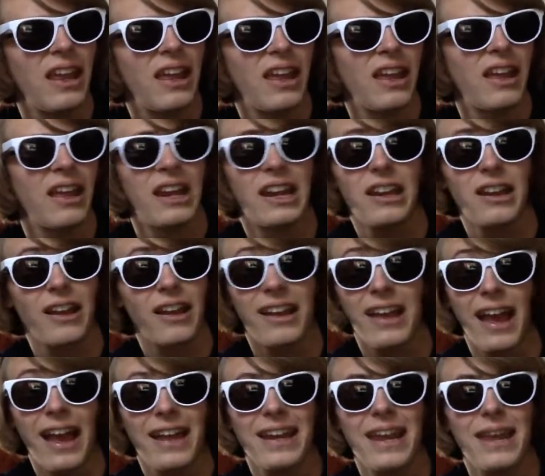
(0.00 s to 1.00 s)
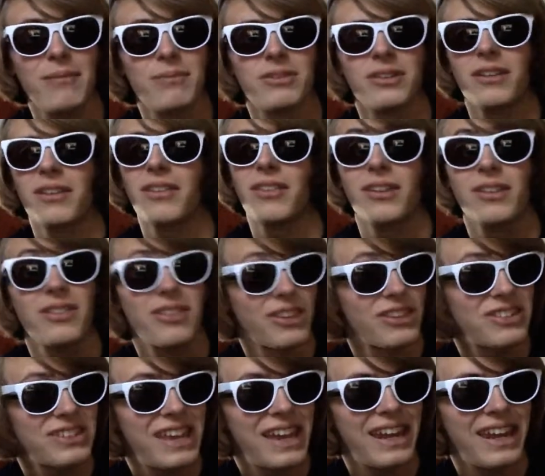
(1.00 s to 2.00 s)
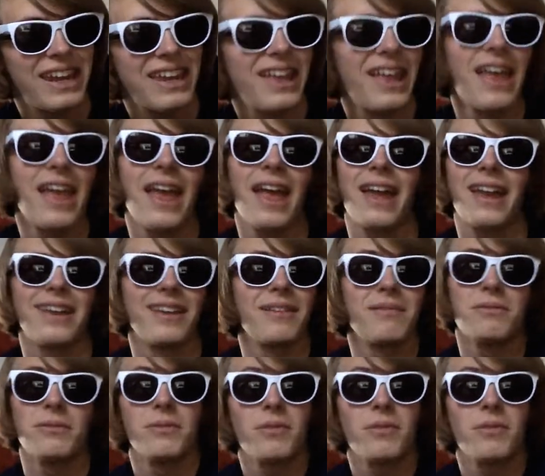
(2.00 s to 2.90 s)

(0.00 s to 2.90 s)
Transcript: and a guy named the Skinny, and,